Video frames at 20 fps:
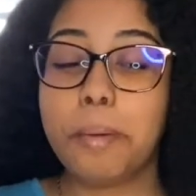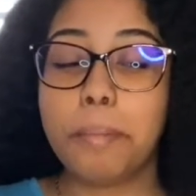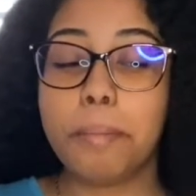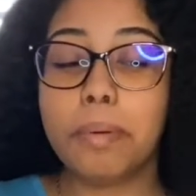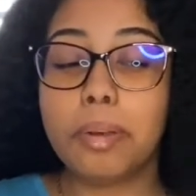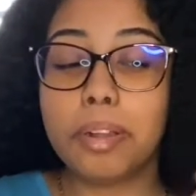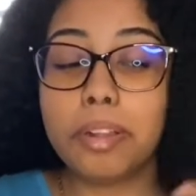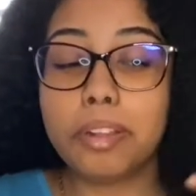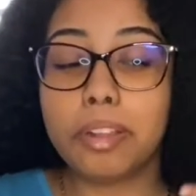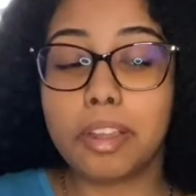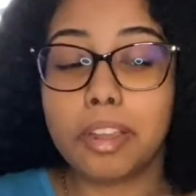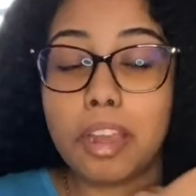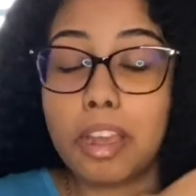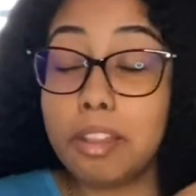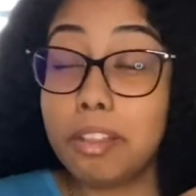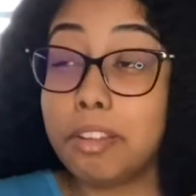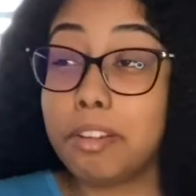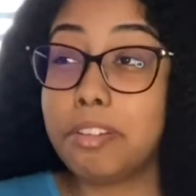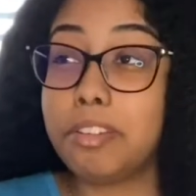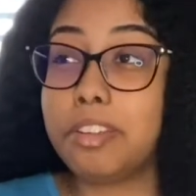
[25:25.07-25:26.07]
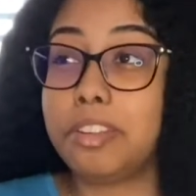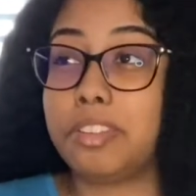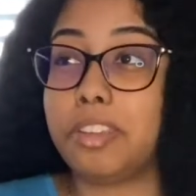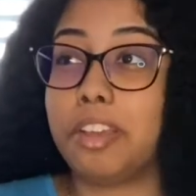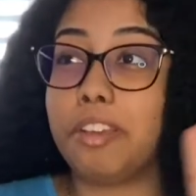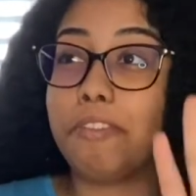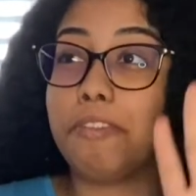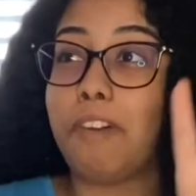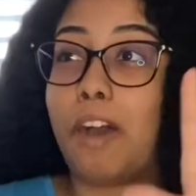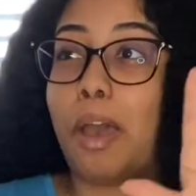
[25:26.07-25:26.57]
But like I literally
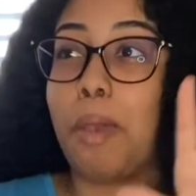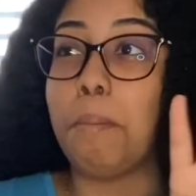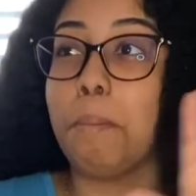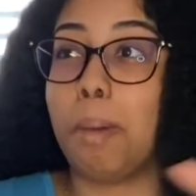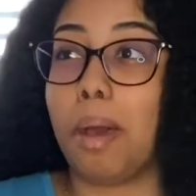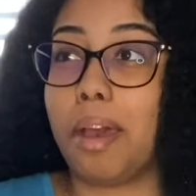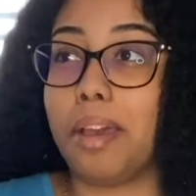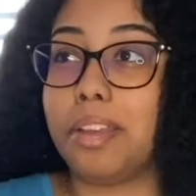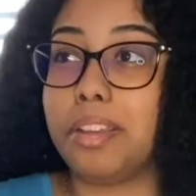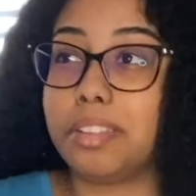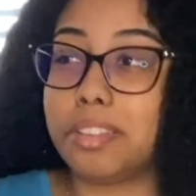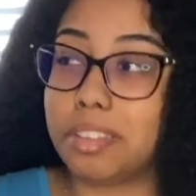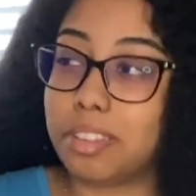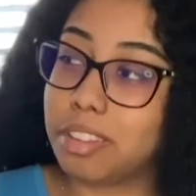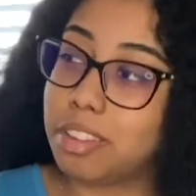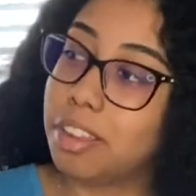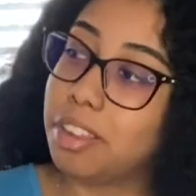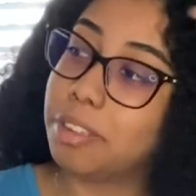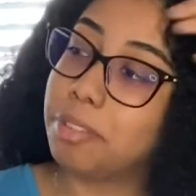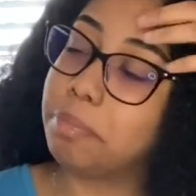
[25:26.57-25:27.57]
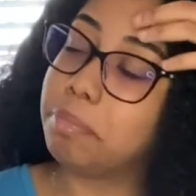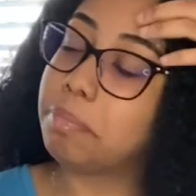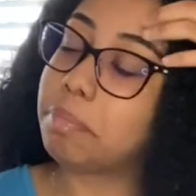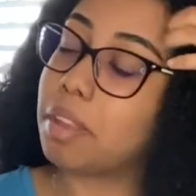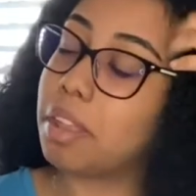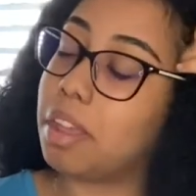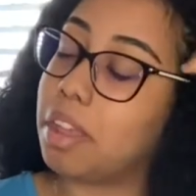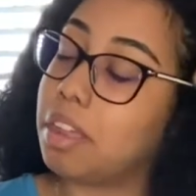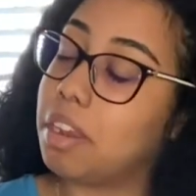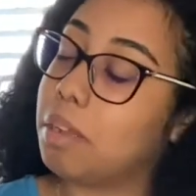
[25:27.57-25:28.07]
take five bites
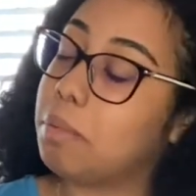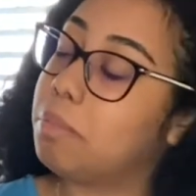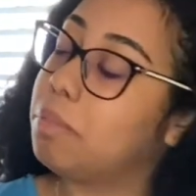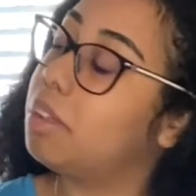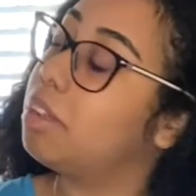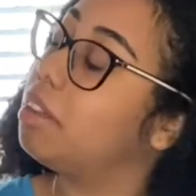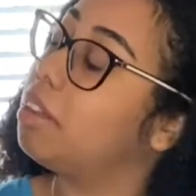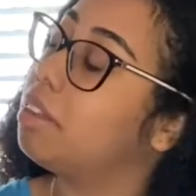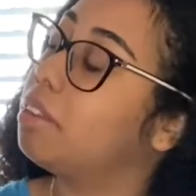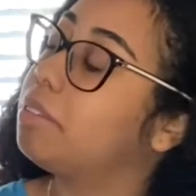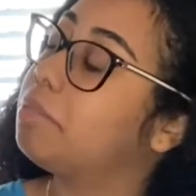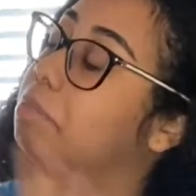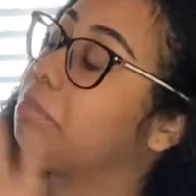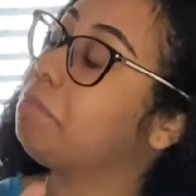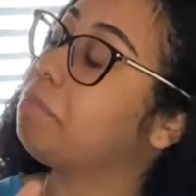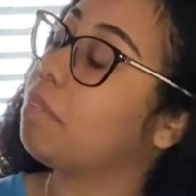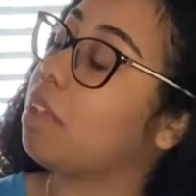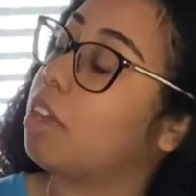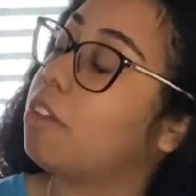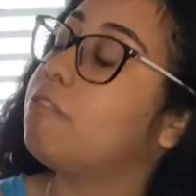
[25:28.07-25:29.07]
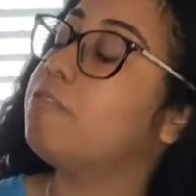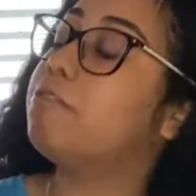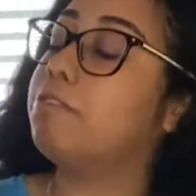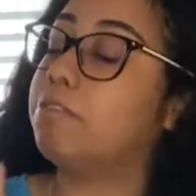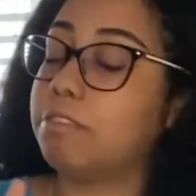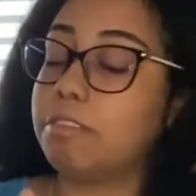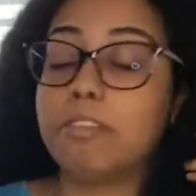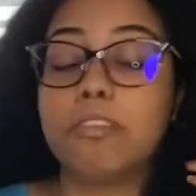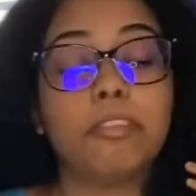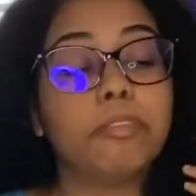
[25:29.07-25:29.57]
and I'm like, I'm
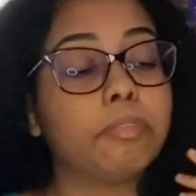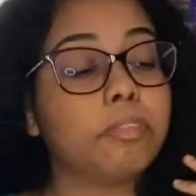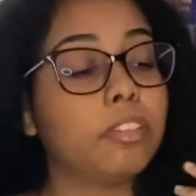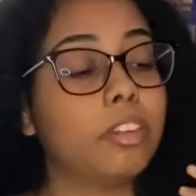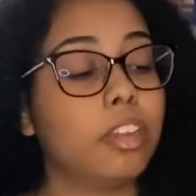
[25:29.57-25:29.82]
full.